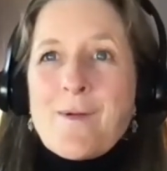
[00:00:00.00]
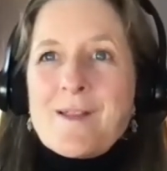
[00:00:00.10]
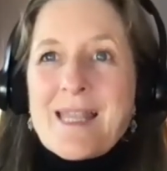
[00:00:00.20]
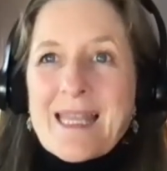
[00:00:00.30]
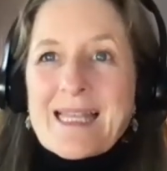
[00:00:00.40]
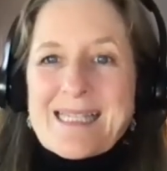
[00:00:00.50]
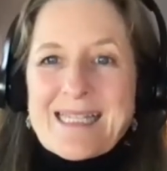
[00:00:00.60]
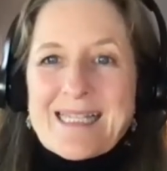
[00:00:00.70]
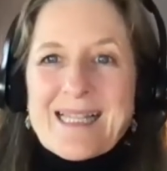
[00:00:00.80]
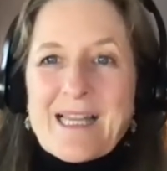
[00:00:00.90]
I think it
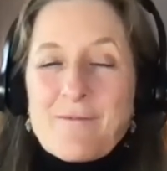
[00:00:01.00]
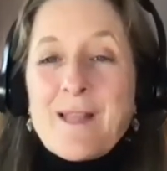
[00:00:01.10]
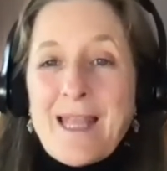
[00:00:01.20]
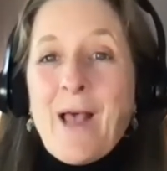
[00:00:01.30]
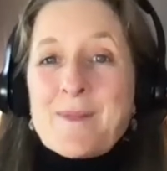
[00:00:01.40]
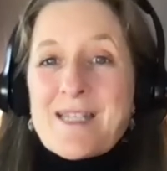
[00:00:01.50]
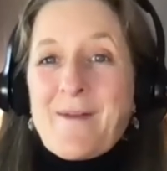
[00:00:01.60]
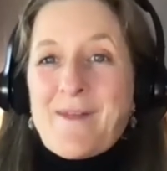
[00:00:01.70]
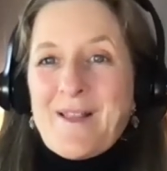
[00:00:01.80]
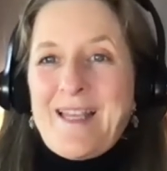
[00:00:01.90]
really helps to
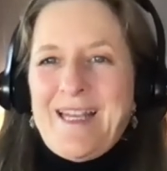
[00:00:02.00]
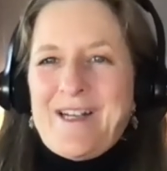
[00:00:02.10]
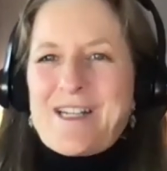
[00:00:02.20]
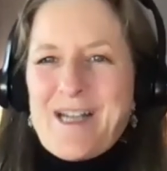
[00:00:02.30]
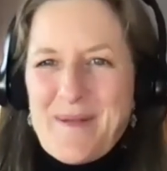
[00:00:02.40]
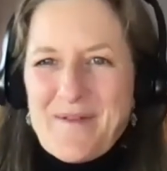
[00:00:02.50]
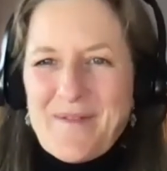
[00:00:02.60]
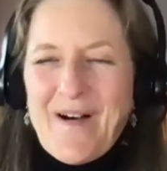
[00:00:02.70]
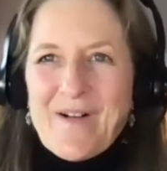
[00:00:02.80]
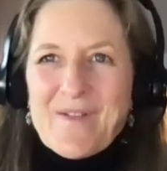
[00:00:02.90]
have that leadership
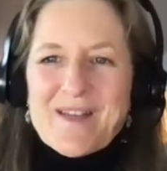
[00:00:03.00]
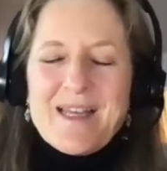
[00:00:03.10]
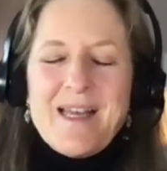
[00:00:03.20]
involved.